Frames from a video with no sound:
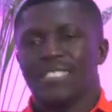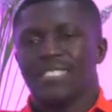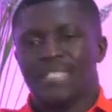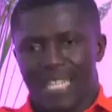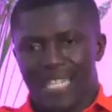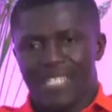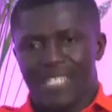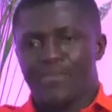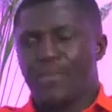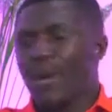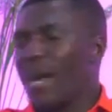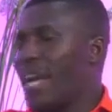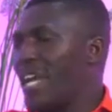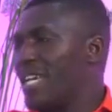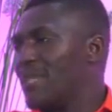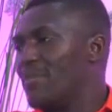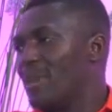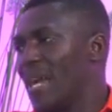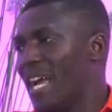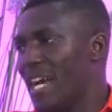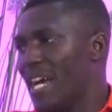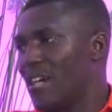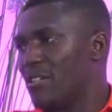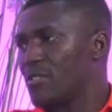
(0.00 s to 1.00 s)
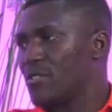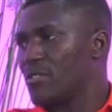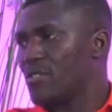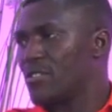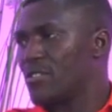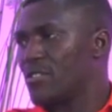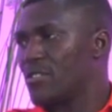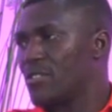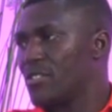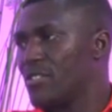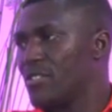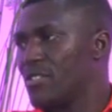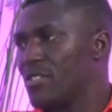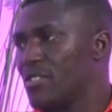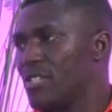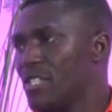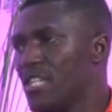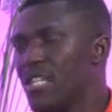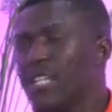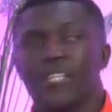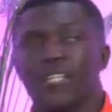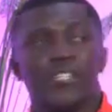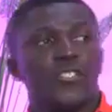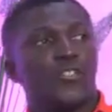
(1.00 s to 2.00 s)
Just behind my house.
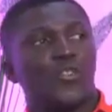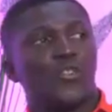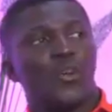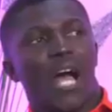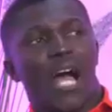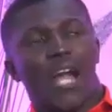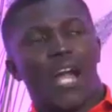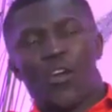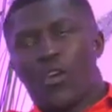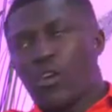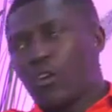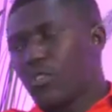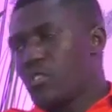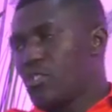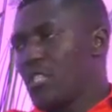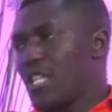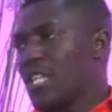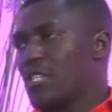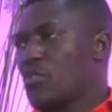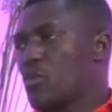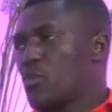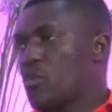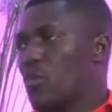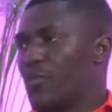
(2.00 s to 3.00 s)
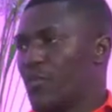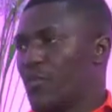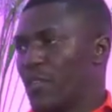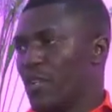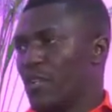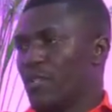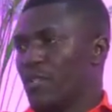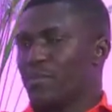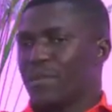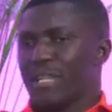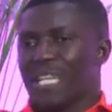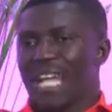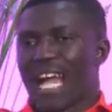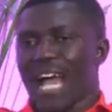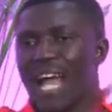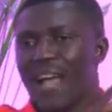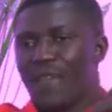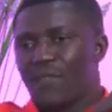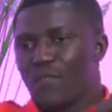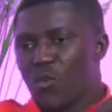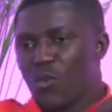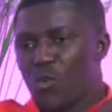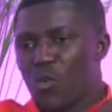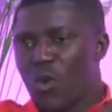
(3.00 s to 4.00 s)
So I go to the school field, but I
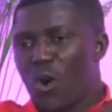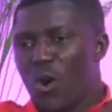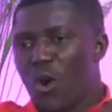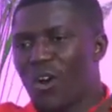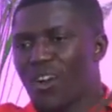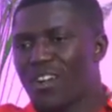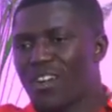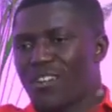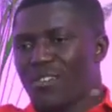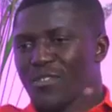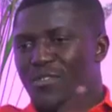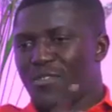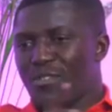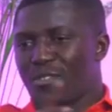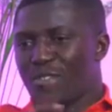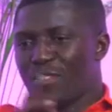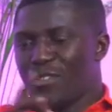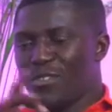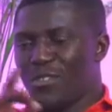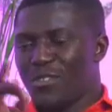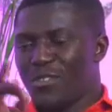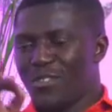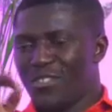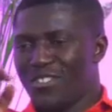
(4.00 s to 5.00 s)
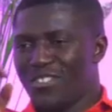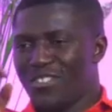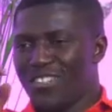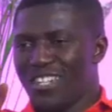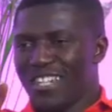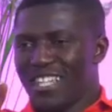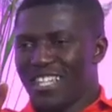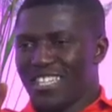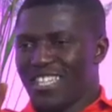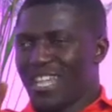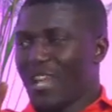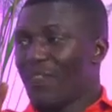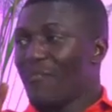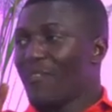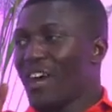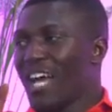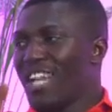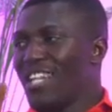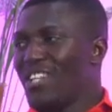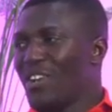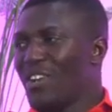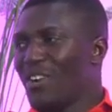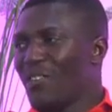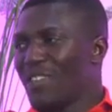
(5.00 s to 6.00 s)
have to walk through the
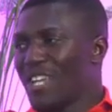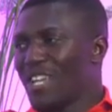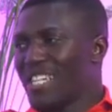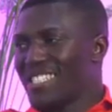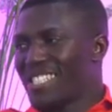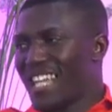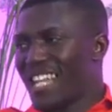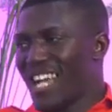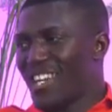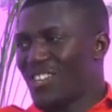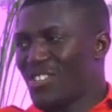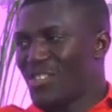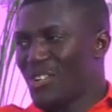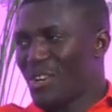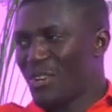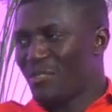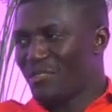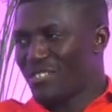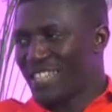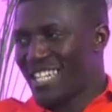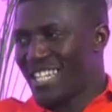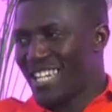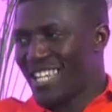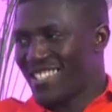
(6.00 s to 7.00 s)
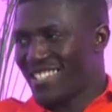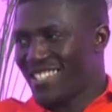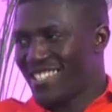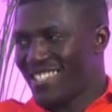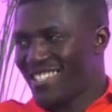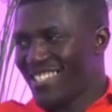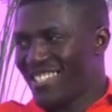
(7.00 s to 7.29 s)
valley of the shadow of death.